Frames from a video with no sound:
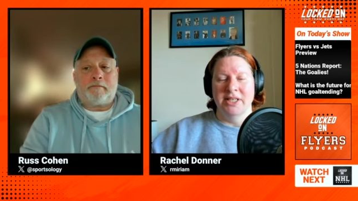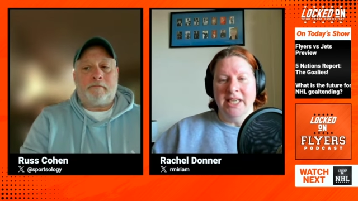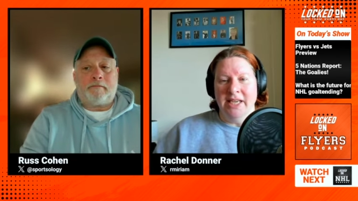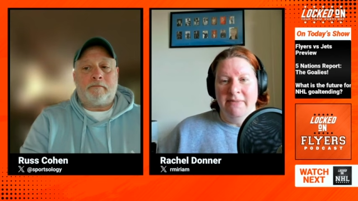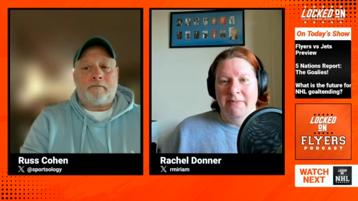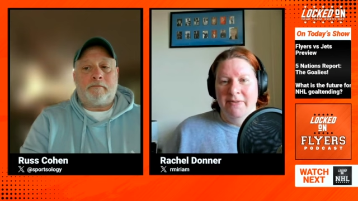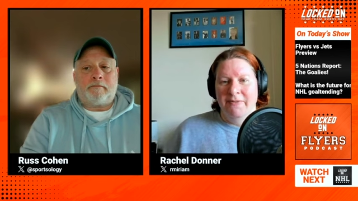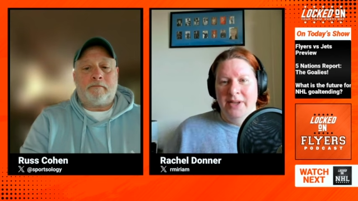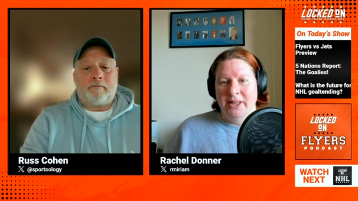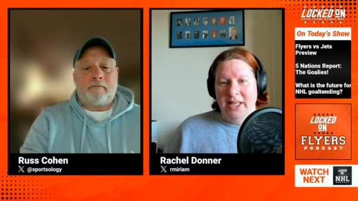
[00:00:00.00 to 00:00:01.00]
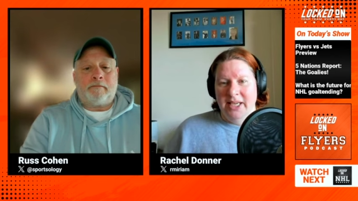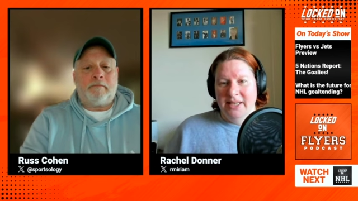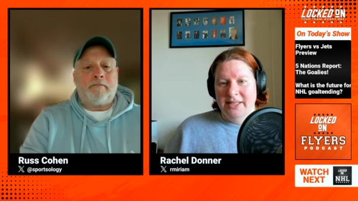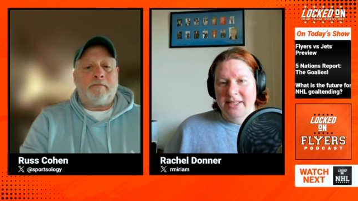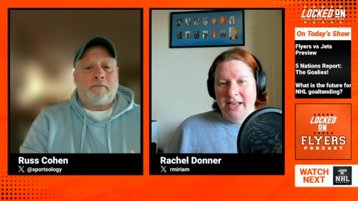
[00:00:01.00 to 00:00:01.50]
Speaker 1: Team
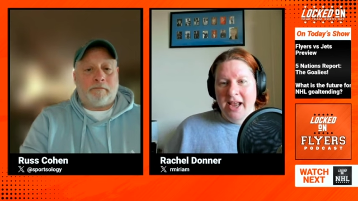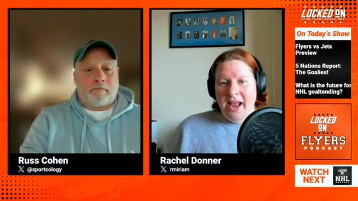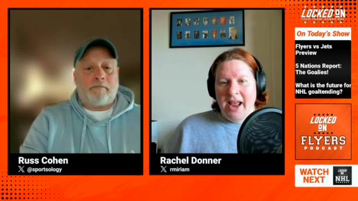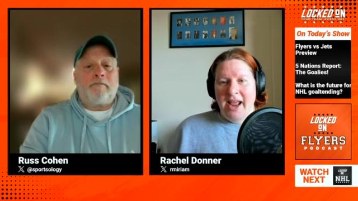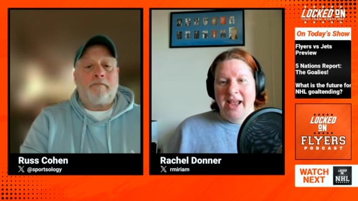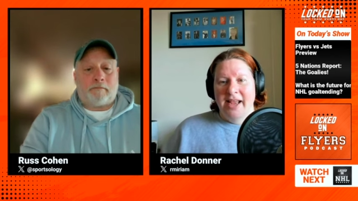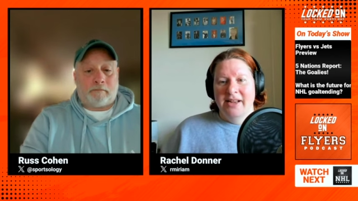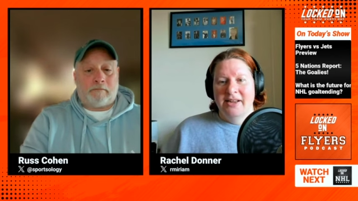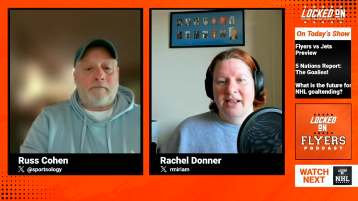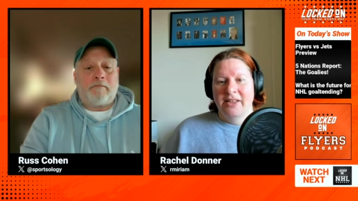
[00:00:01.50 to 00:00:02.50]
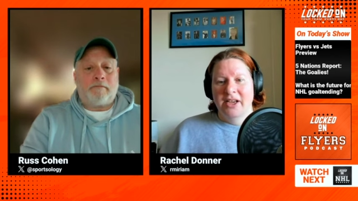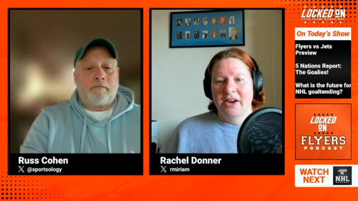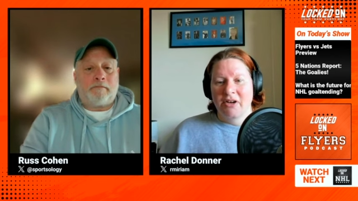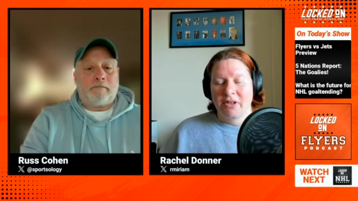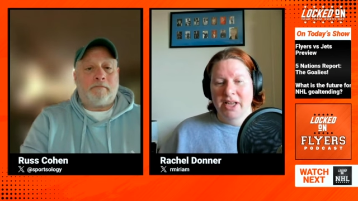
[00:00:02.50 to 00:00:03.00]
Finland and uh,
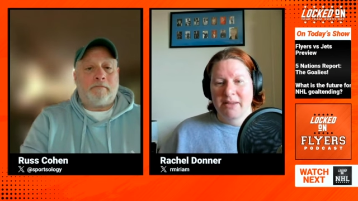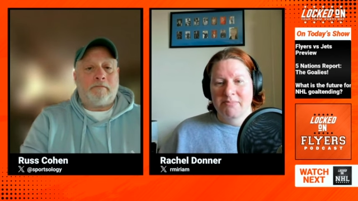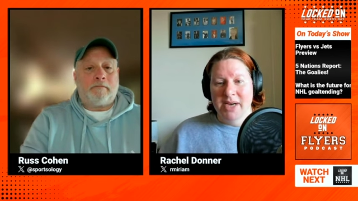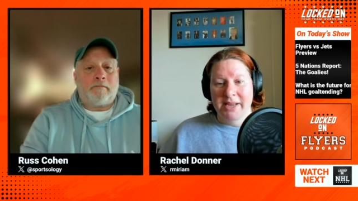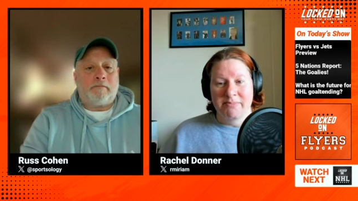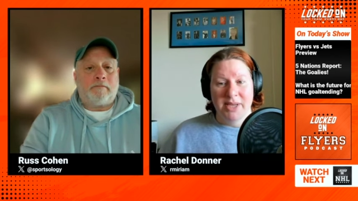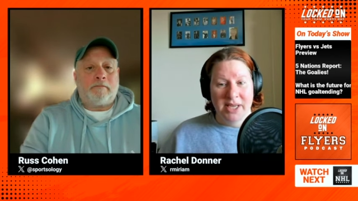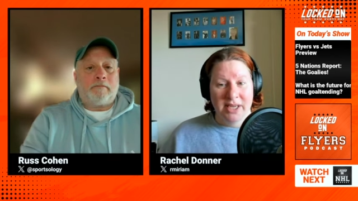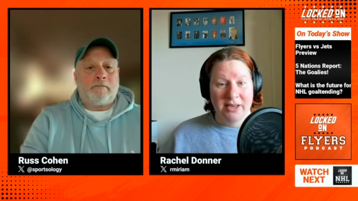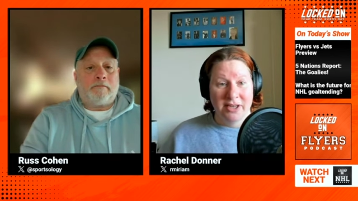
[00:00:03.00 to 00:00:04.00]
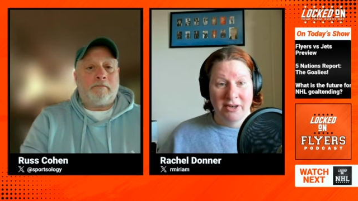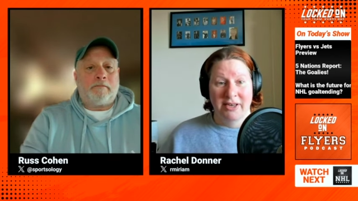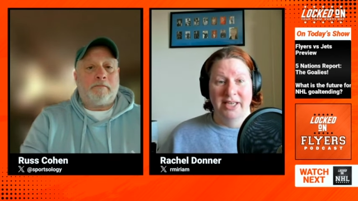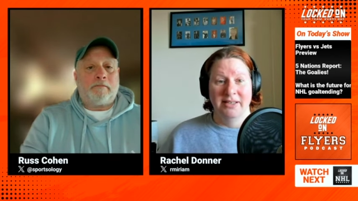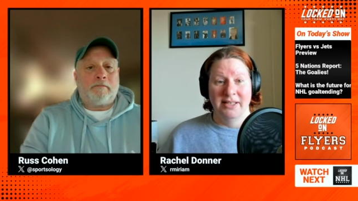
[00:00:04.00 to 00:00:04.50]
their goalie might be
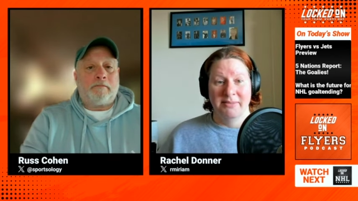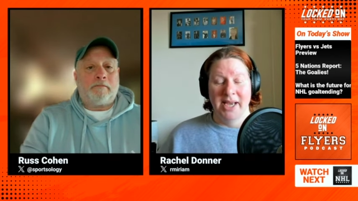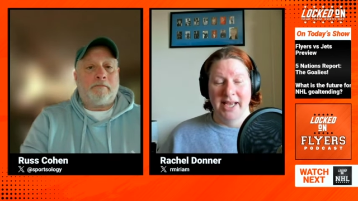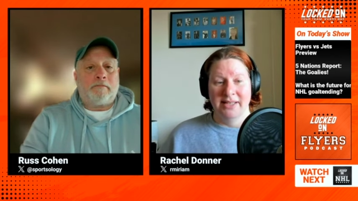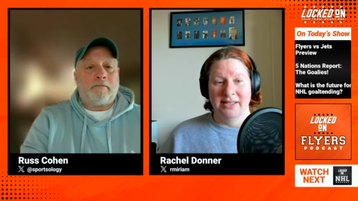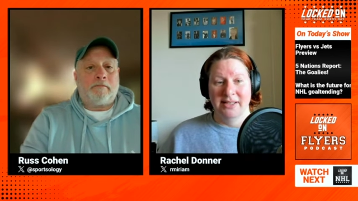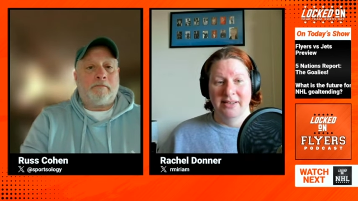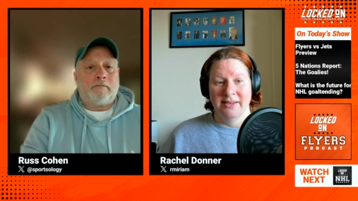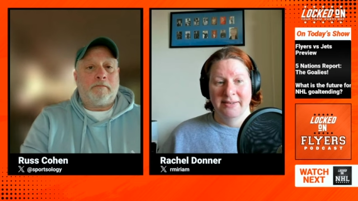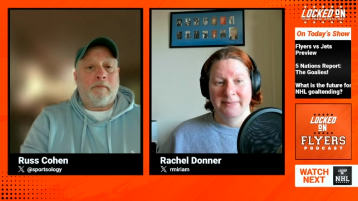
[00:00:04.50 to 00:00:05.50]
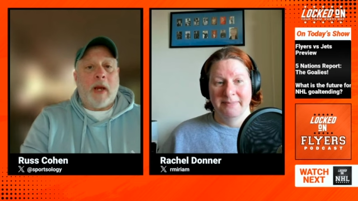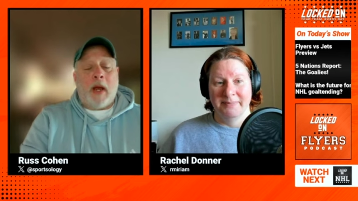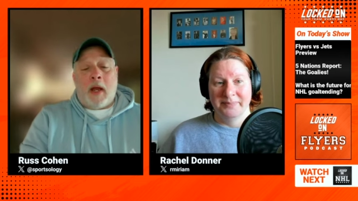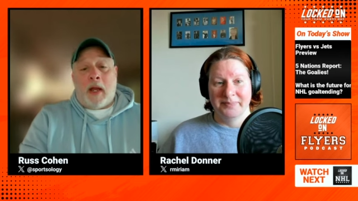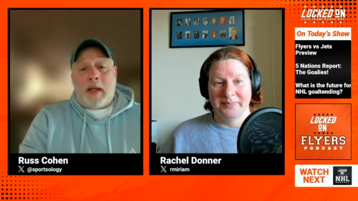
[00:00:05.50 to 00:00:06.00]
turning some heads.
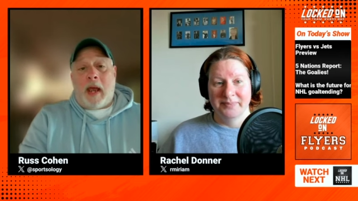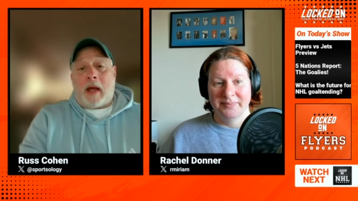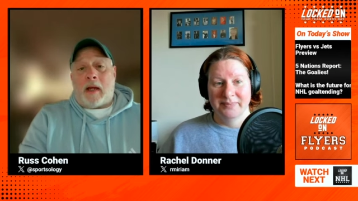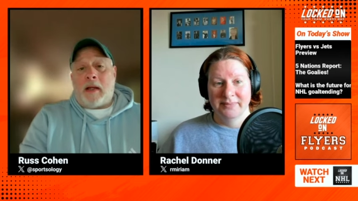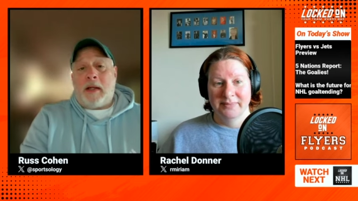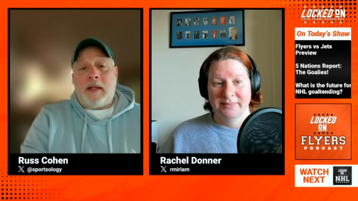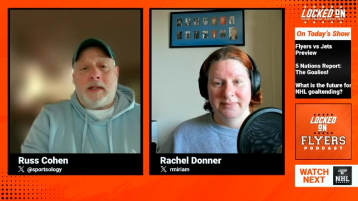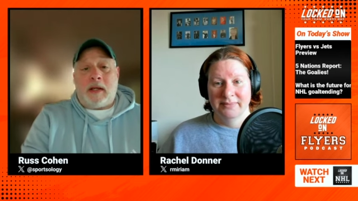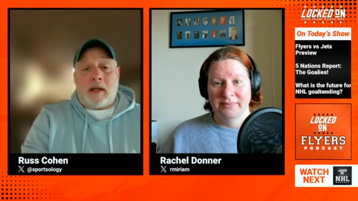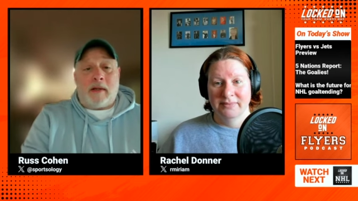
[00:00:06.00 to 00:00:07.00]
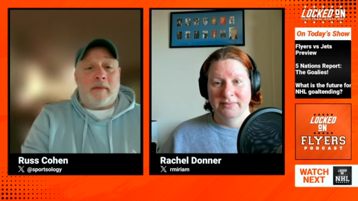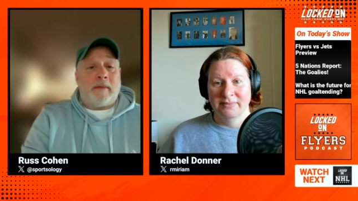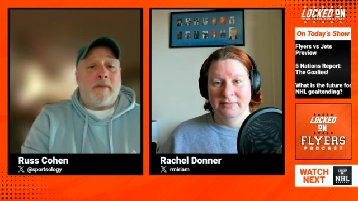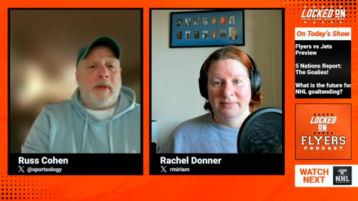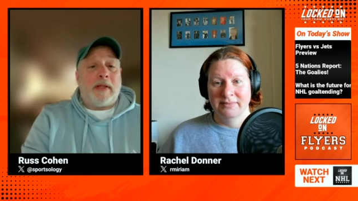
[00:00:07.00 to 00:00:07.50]
Speaker 2: Yeah, he's a
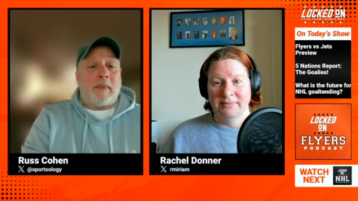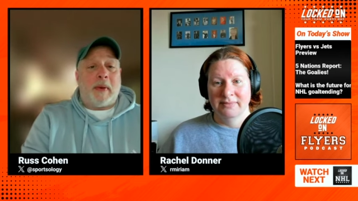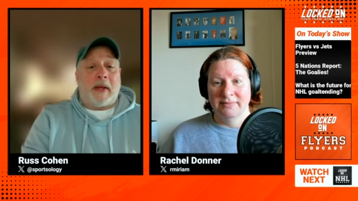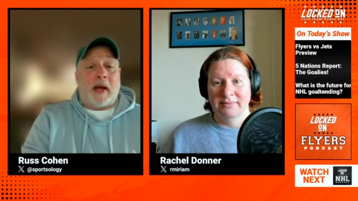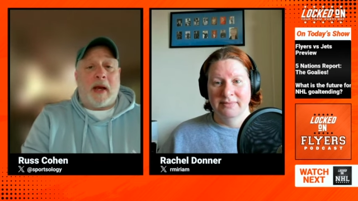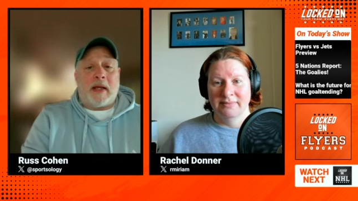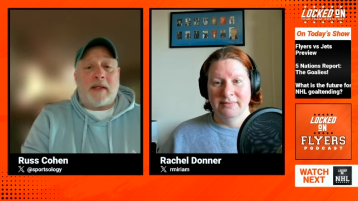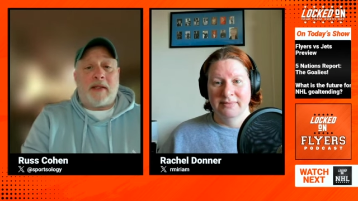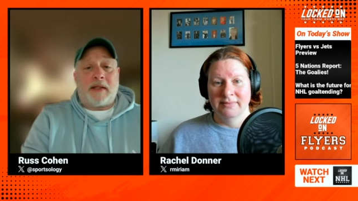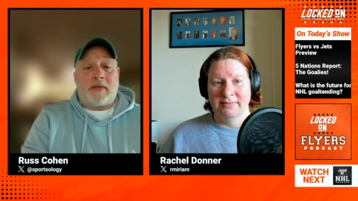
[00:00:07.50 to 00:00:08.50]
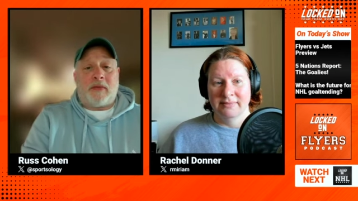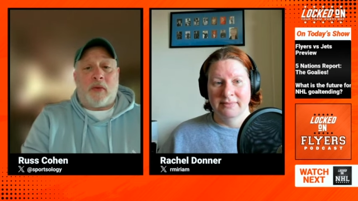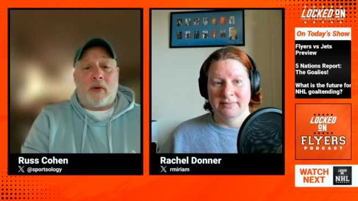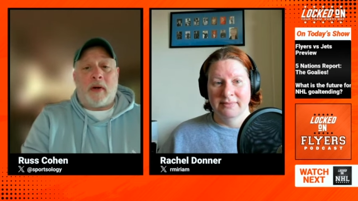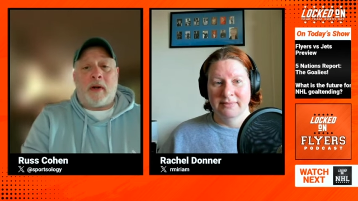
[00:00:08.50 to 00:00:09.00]
he's a big guy. He's six
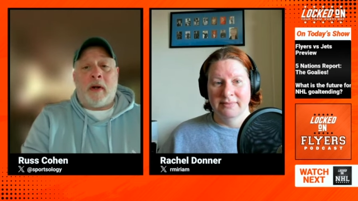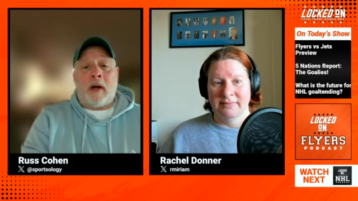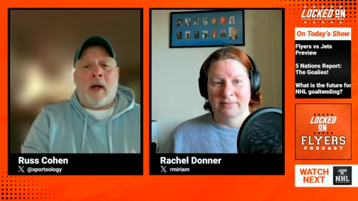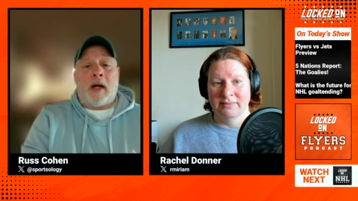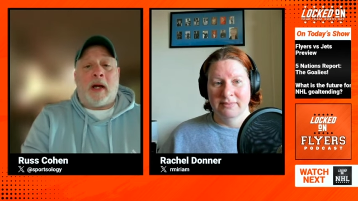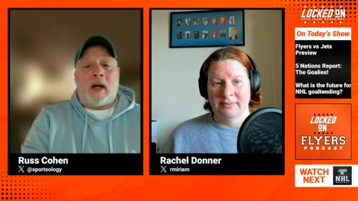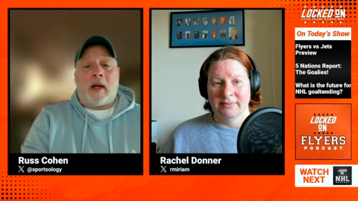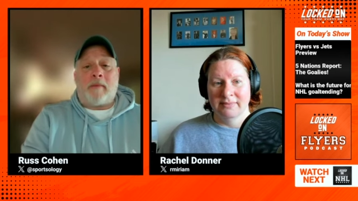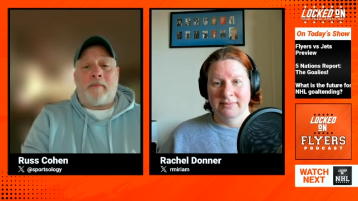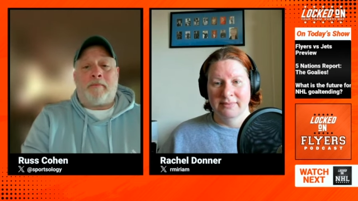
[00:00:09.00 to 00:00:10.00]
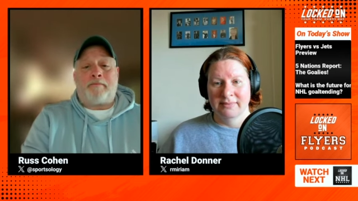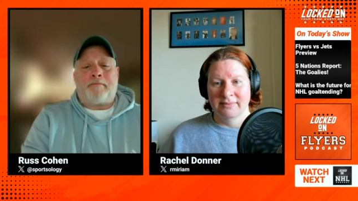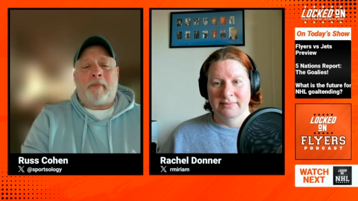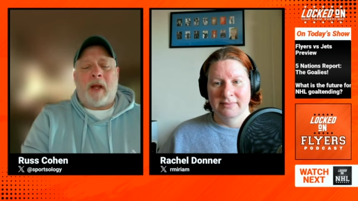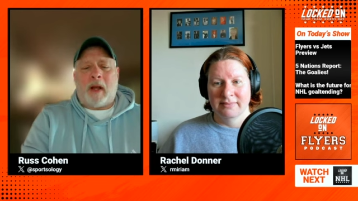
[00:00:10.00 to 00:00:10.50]
four. Um,
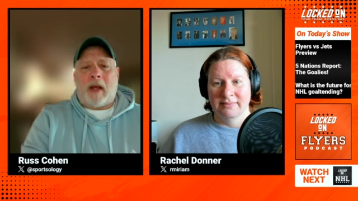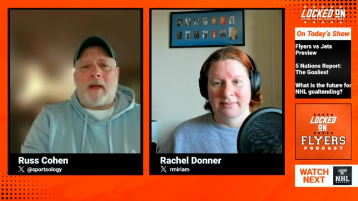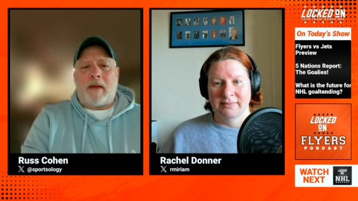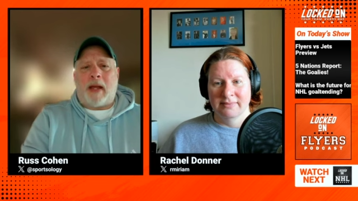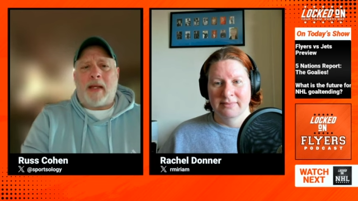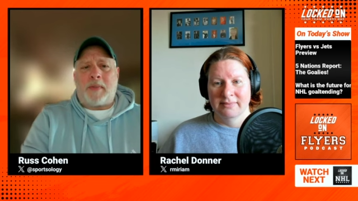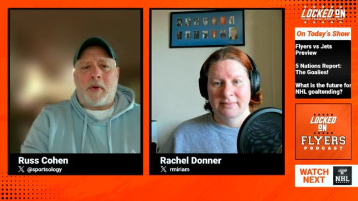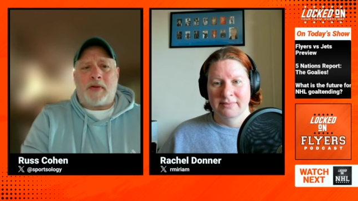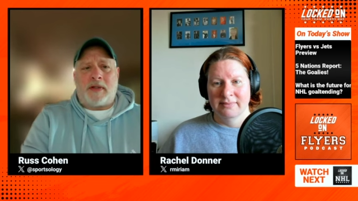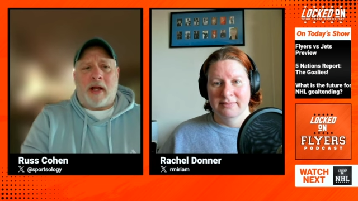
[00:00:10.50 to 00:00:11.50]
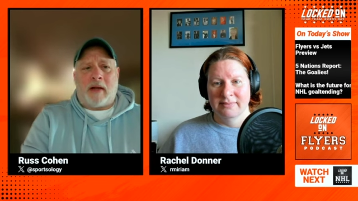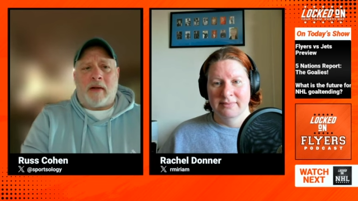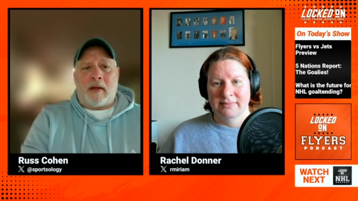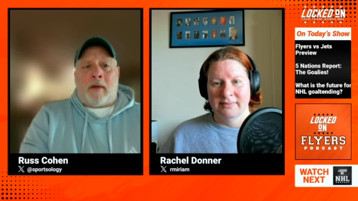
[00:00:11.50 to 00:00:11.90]
I like his personality.